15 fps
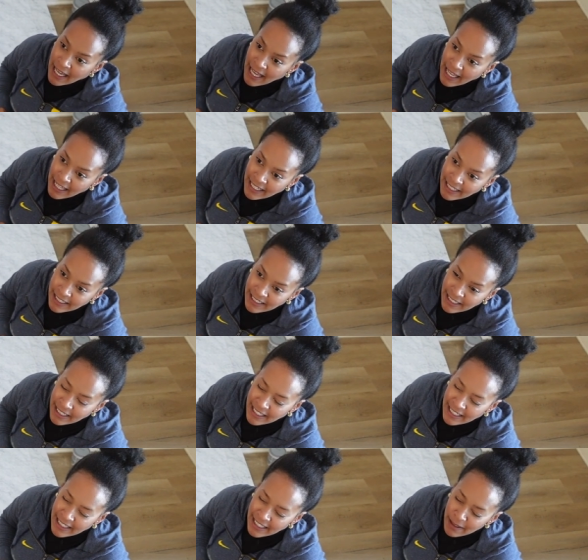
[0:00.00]
And
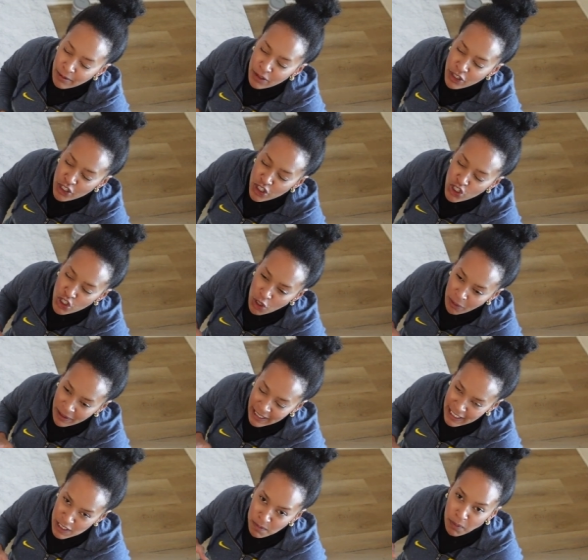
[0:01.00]
it was just
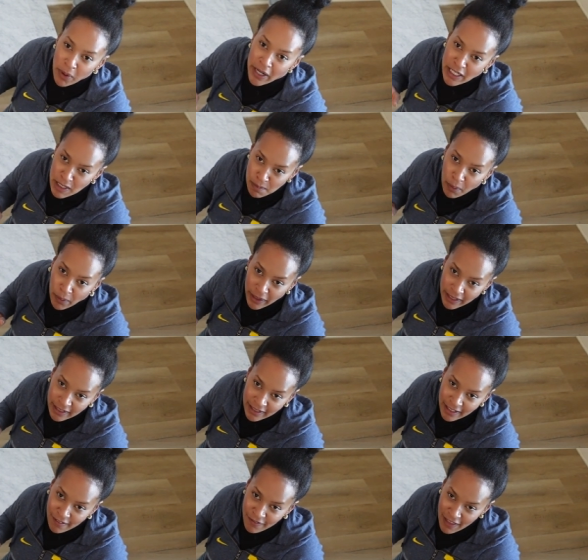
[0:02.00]
showing its price point,
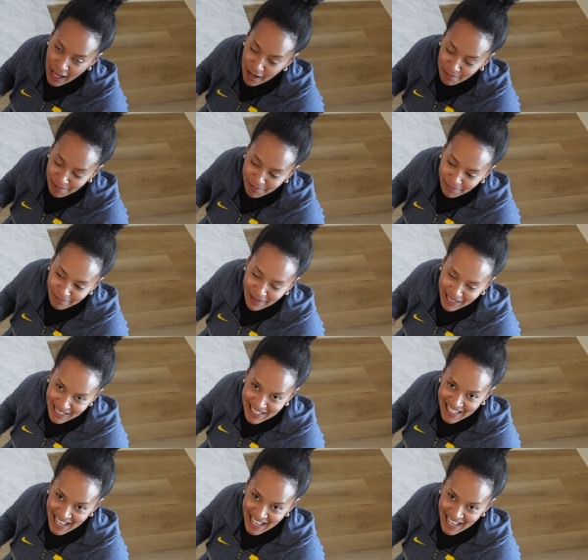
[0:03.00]
if that makes